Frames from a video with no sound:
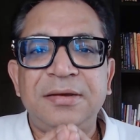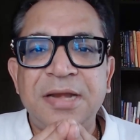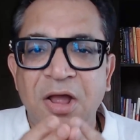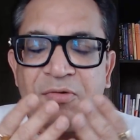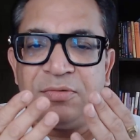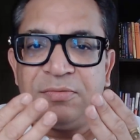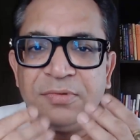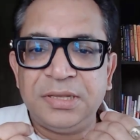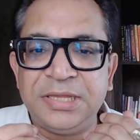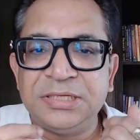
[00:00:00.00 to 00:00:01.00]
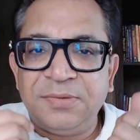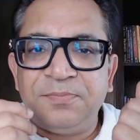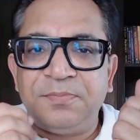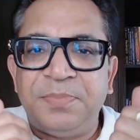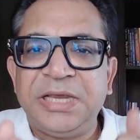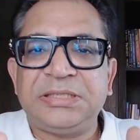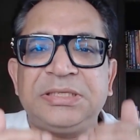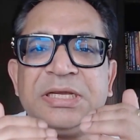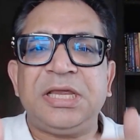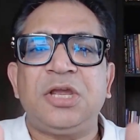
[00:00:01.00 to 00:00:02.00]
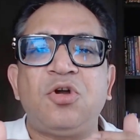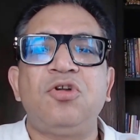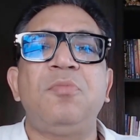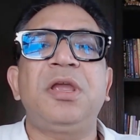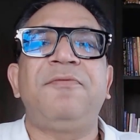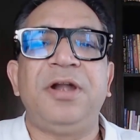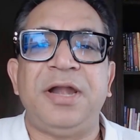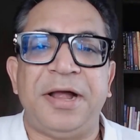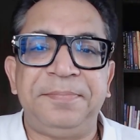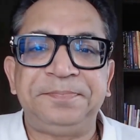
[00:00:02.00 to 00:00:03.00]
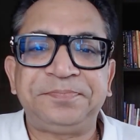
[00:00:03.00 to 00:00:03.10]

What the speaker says: Now, there's a basic economic funda.